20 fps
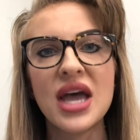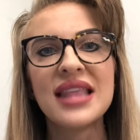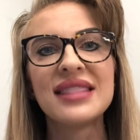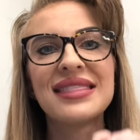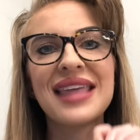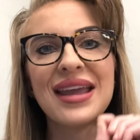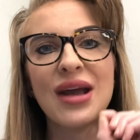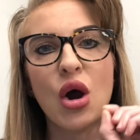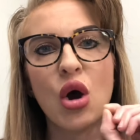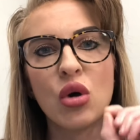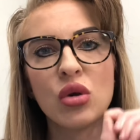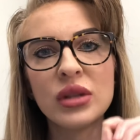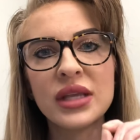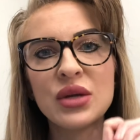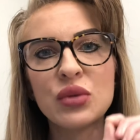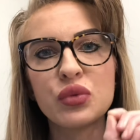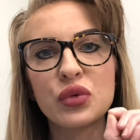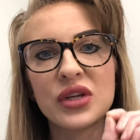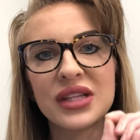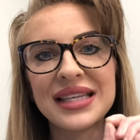They only
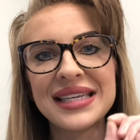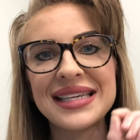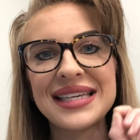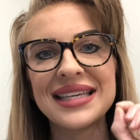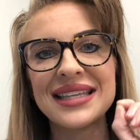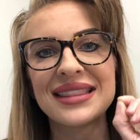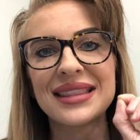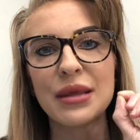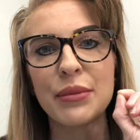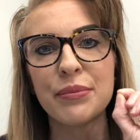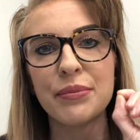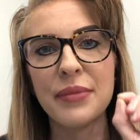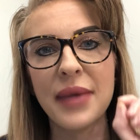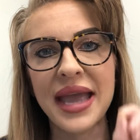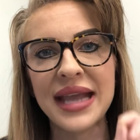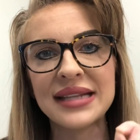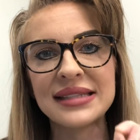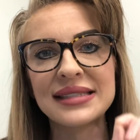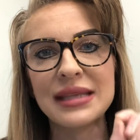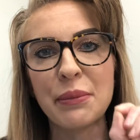really get the
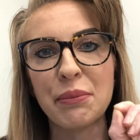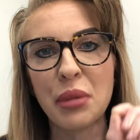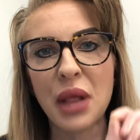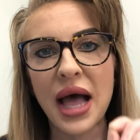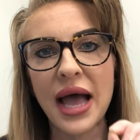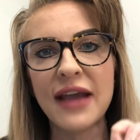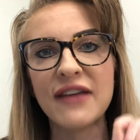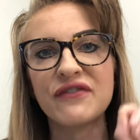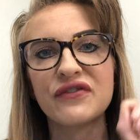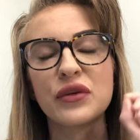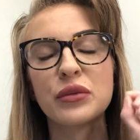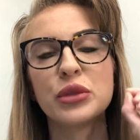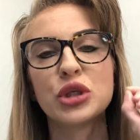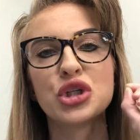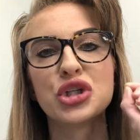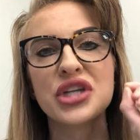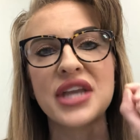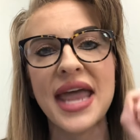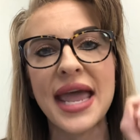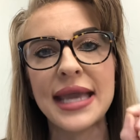main supply from your
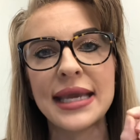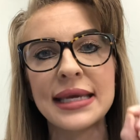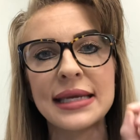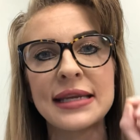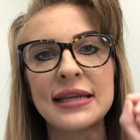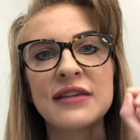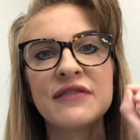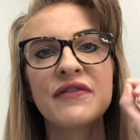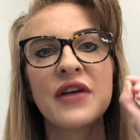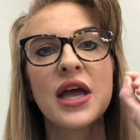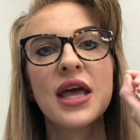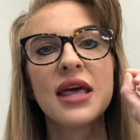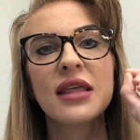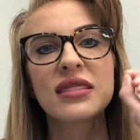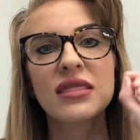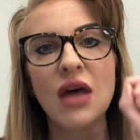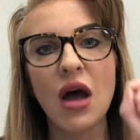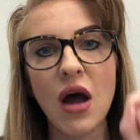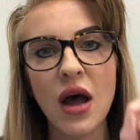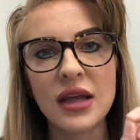negative
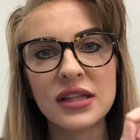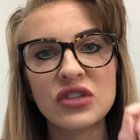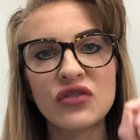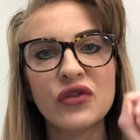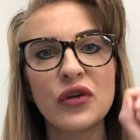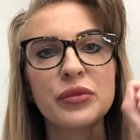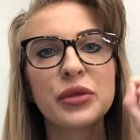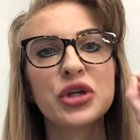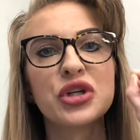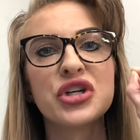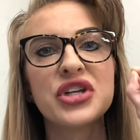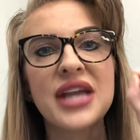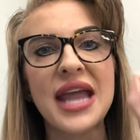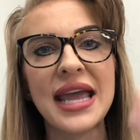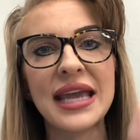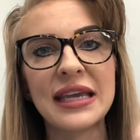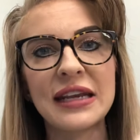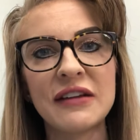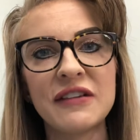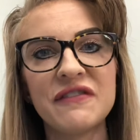thoughts, from your
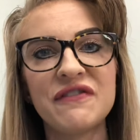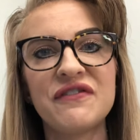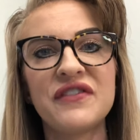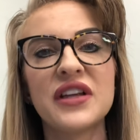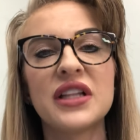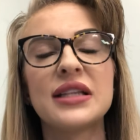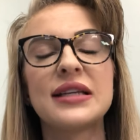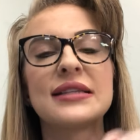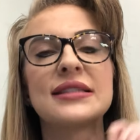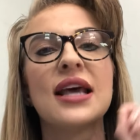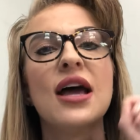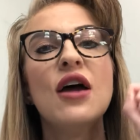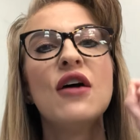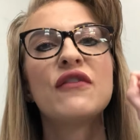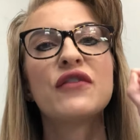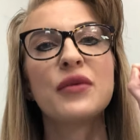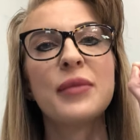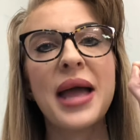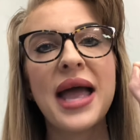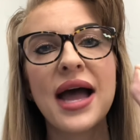negative feelings,
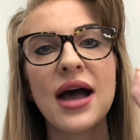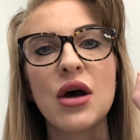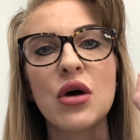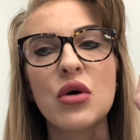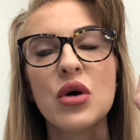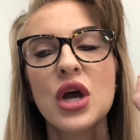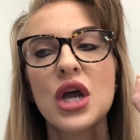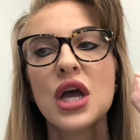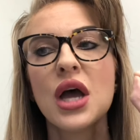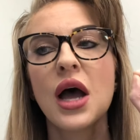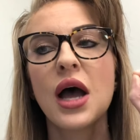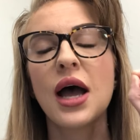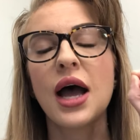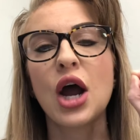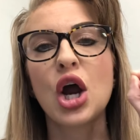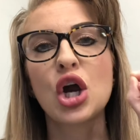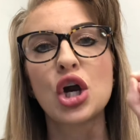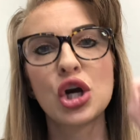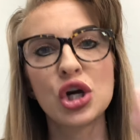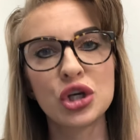from how
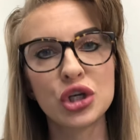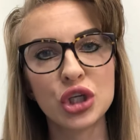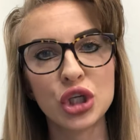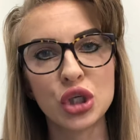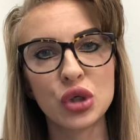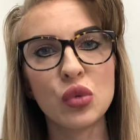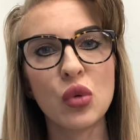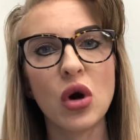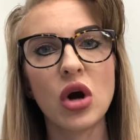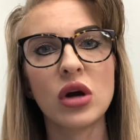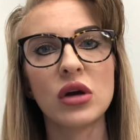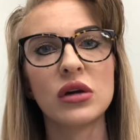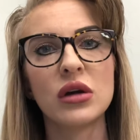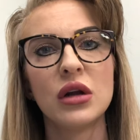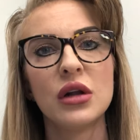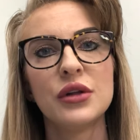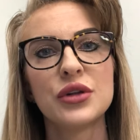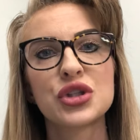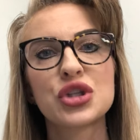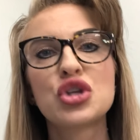hurt you are.
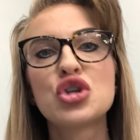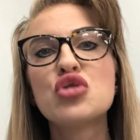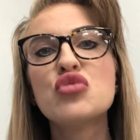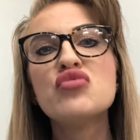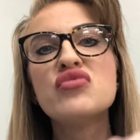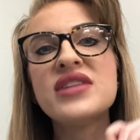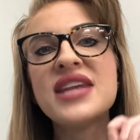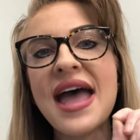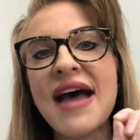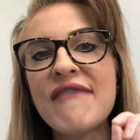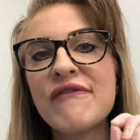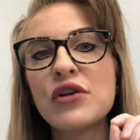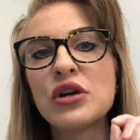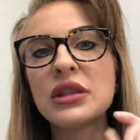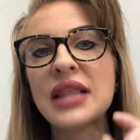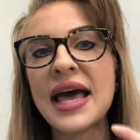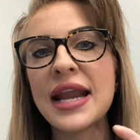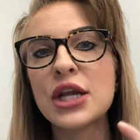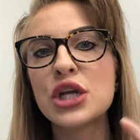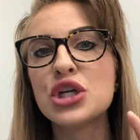So you never
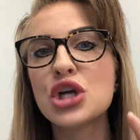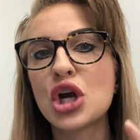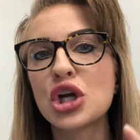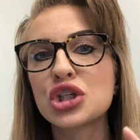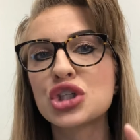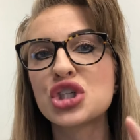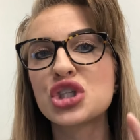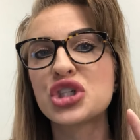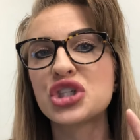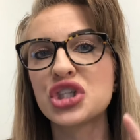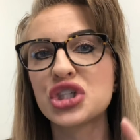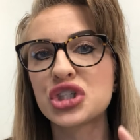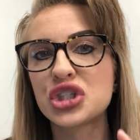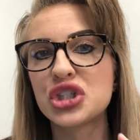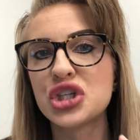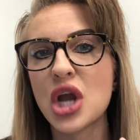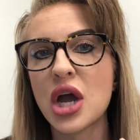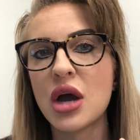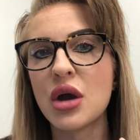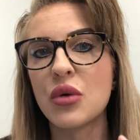let a narcissist
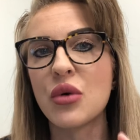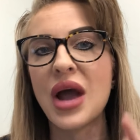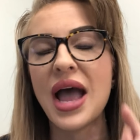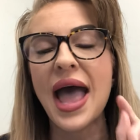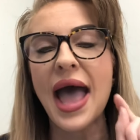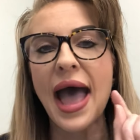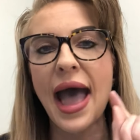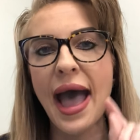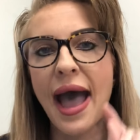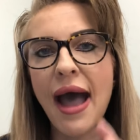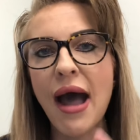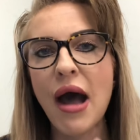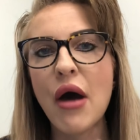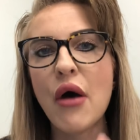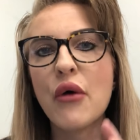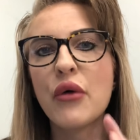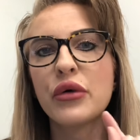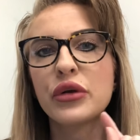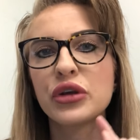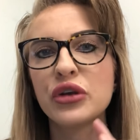know
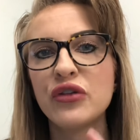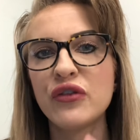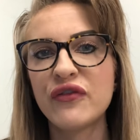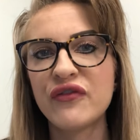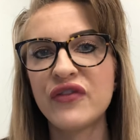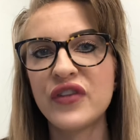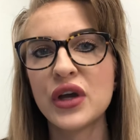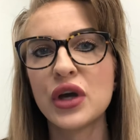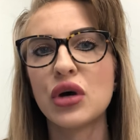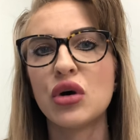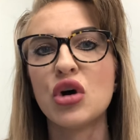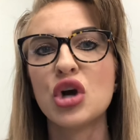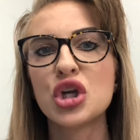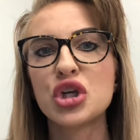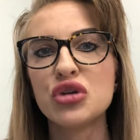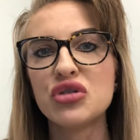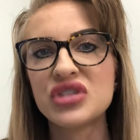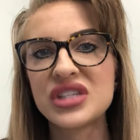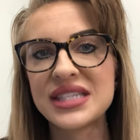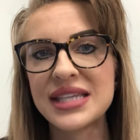how you feel.
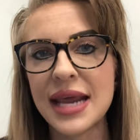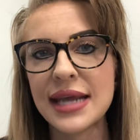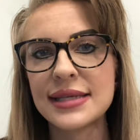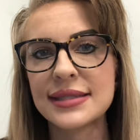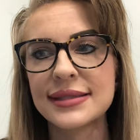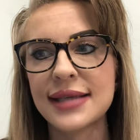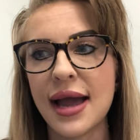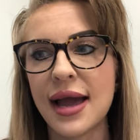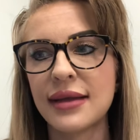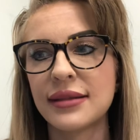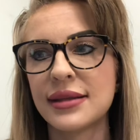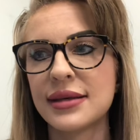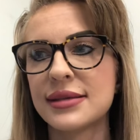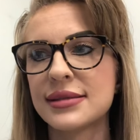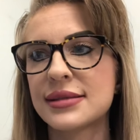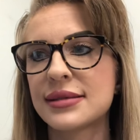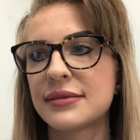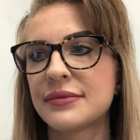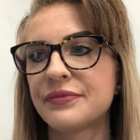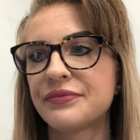You stay
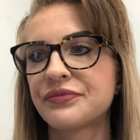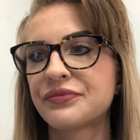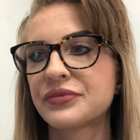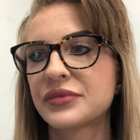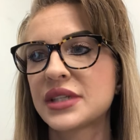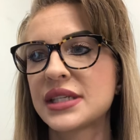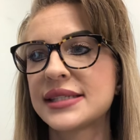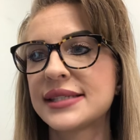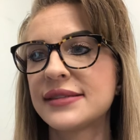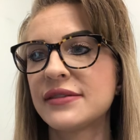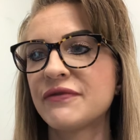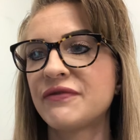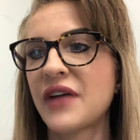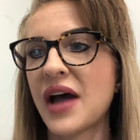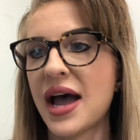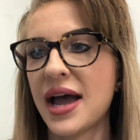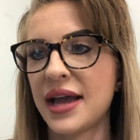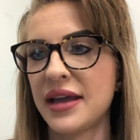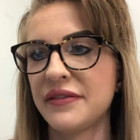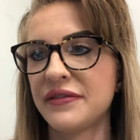silent.
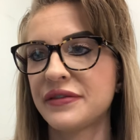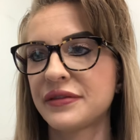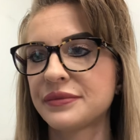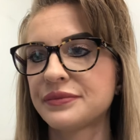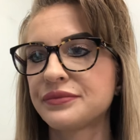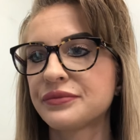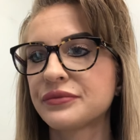5,